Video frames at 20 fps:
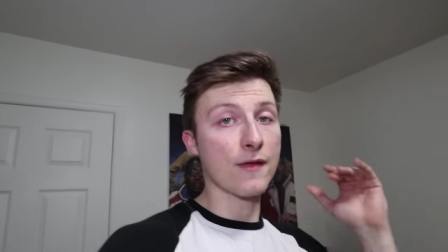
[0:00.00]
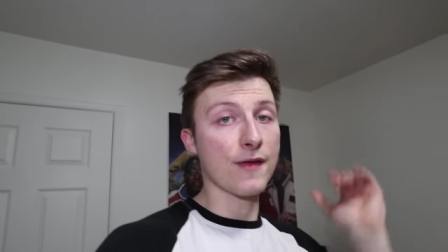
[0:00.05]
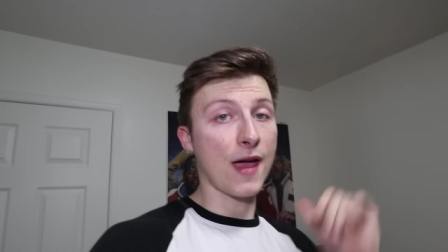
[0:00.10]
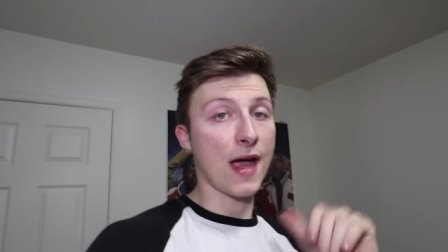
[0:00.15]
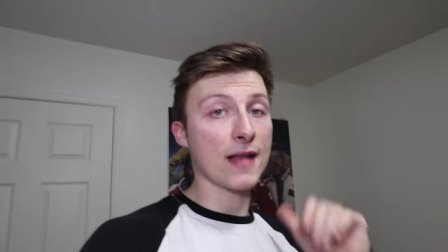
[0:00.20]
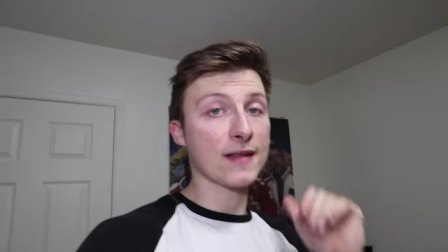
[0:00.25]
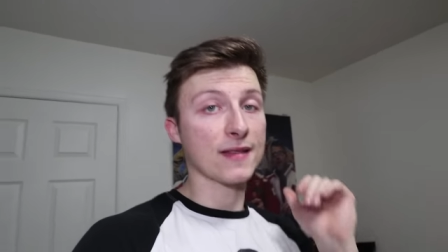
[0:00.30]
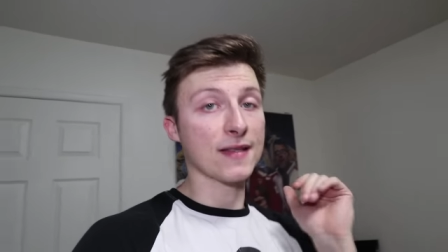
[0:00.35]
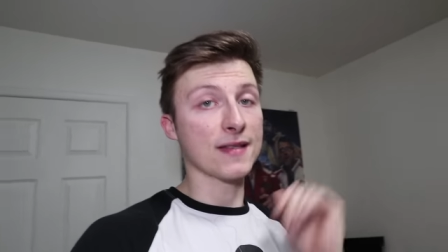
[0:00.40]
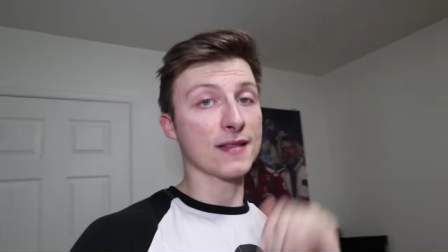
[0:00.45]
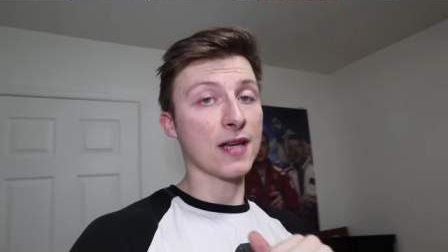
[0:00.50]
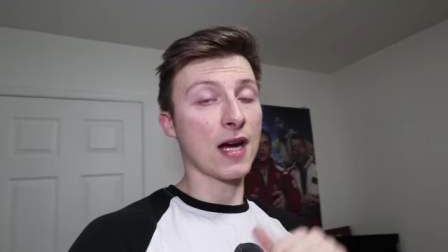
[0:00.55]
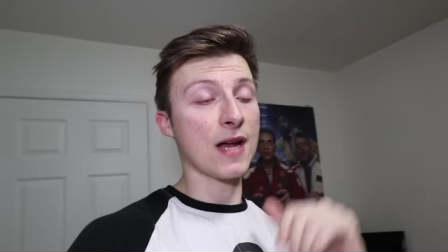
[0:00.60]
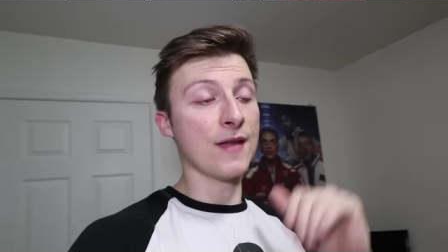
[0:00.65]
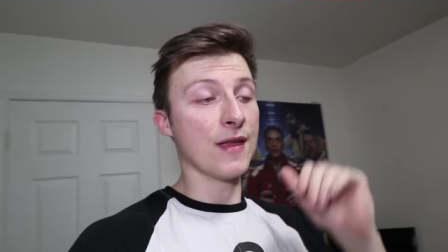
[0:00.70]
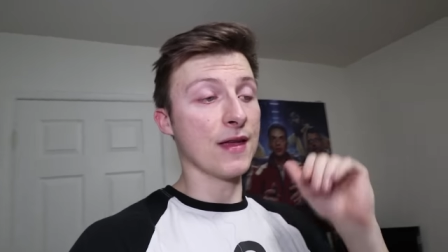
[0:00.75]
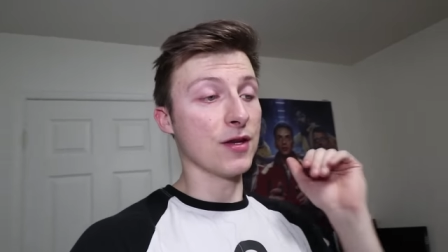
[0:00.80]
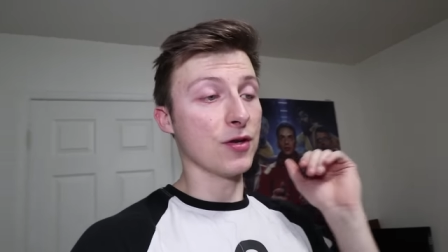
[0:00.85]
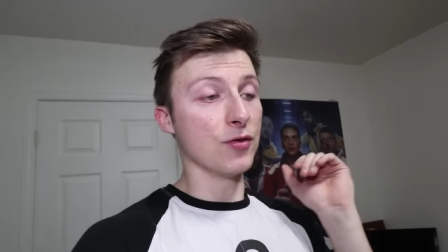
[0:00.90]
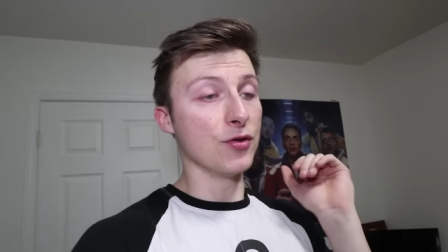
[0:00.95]
that's a sign
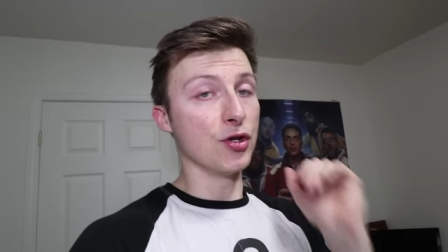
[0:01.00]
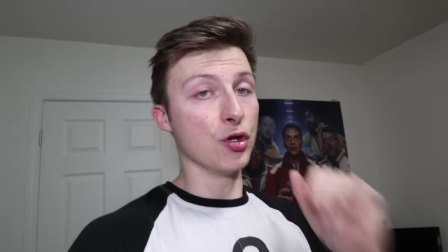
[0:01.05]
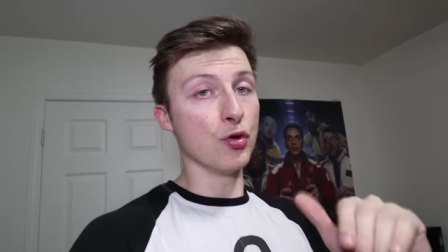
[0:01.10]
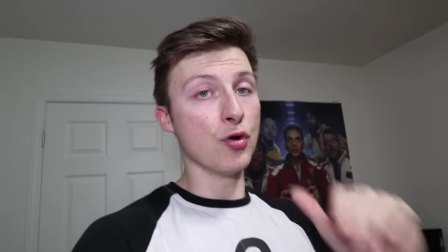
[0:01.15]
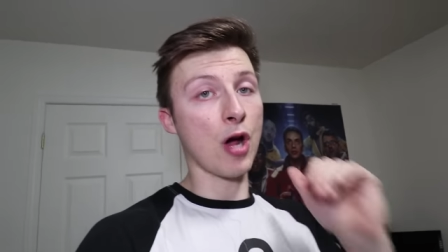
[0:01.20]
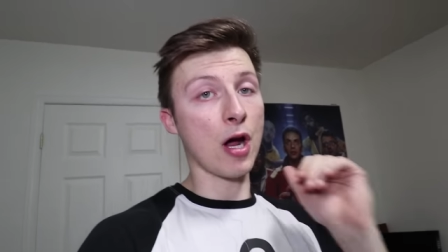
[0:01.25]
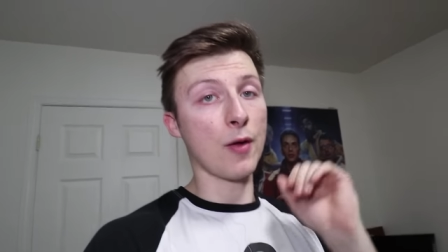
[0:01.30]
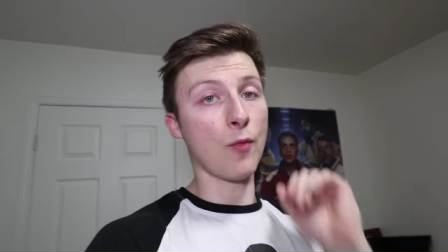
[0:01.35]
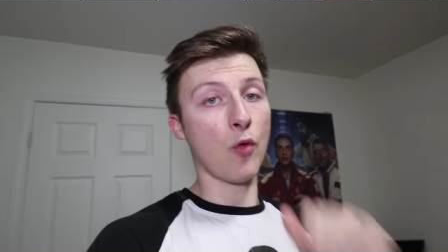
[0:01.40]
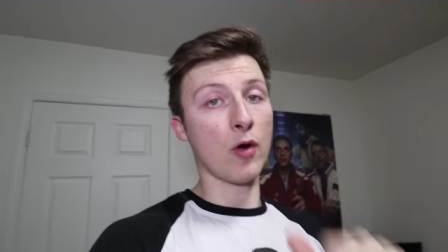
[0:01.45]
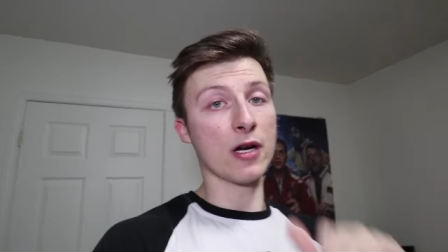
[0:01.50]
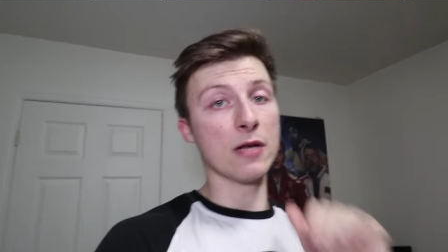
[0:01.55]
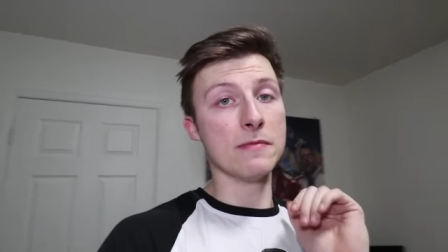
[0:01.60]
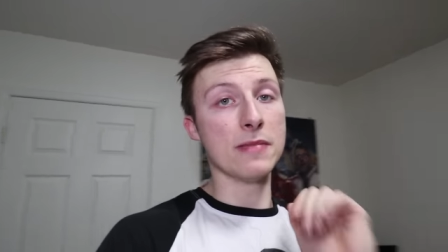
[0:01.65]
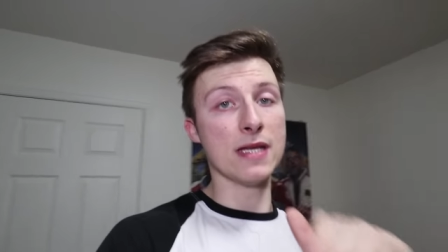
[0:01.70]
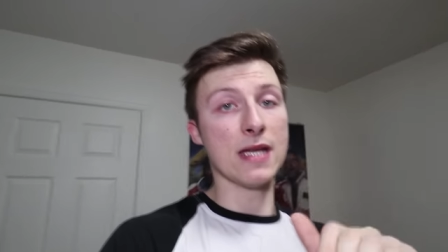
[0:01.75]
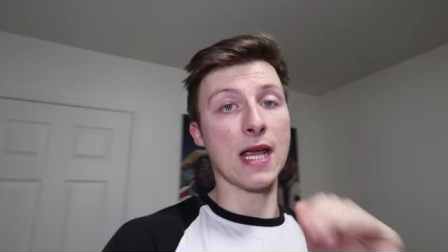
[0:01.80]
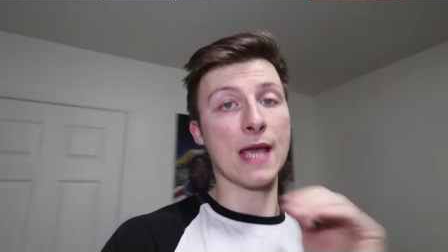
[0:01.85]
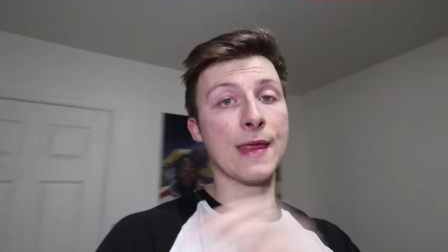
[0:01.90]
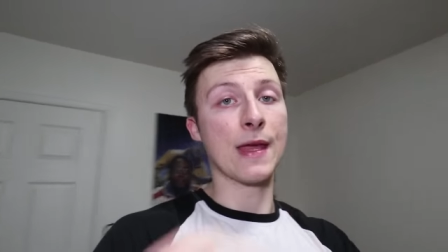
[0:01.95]
that you do not want to
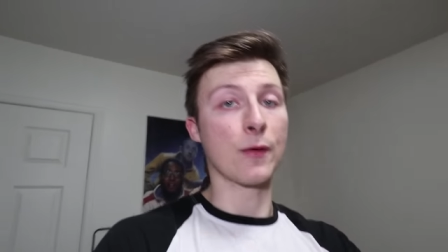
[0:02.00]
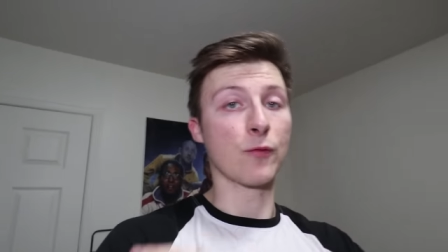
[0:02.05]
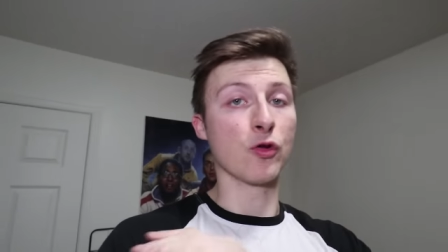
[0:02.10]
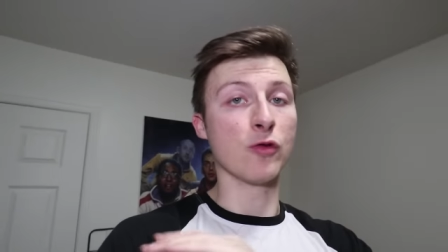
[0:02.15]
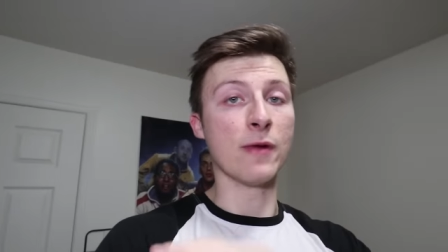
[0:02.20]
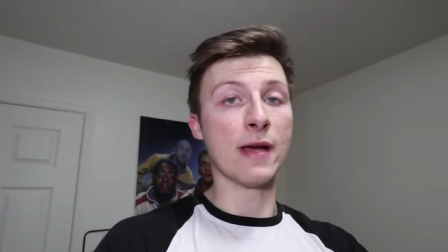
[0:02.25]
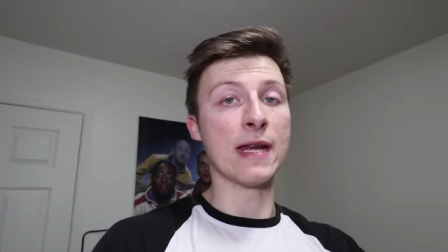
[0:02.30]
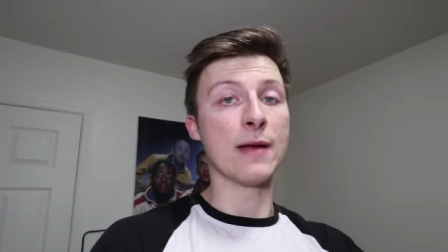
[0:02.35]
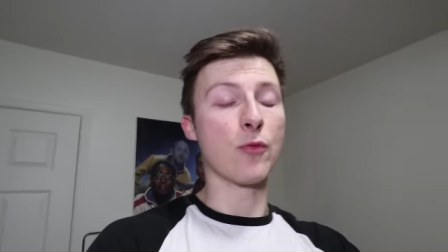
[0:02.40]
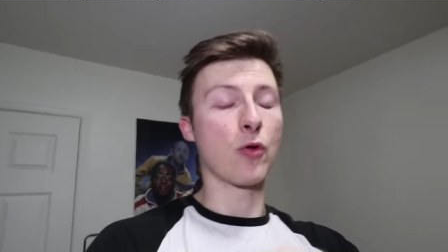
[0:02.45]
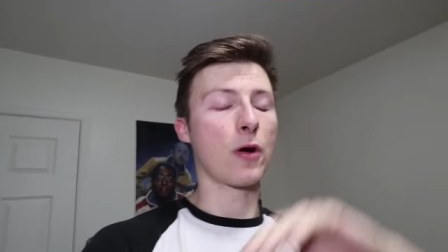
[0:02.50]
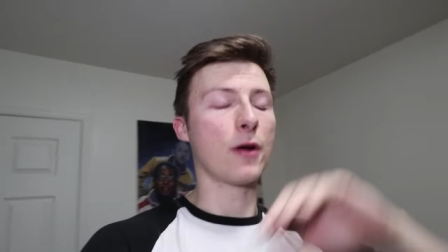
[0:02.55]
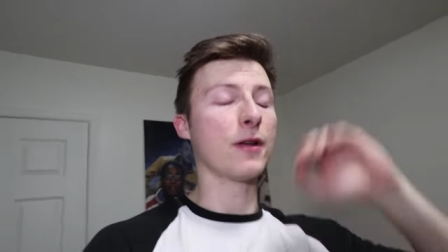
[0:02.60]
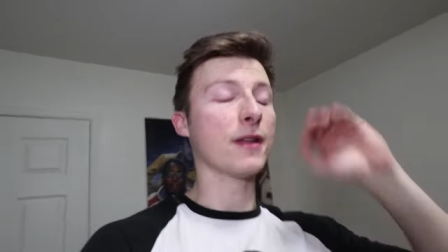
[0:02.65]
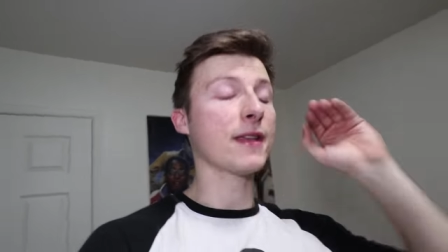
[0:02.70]
be in that room anymore.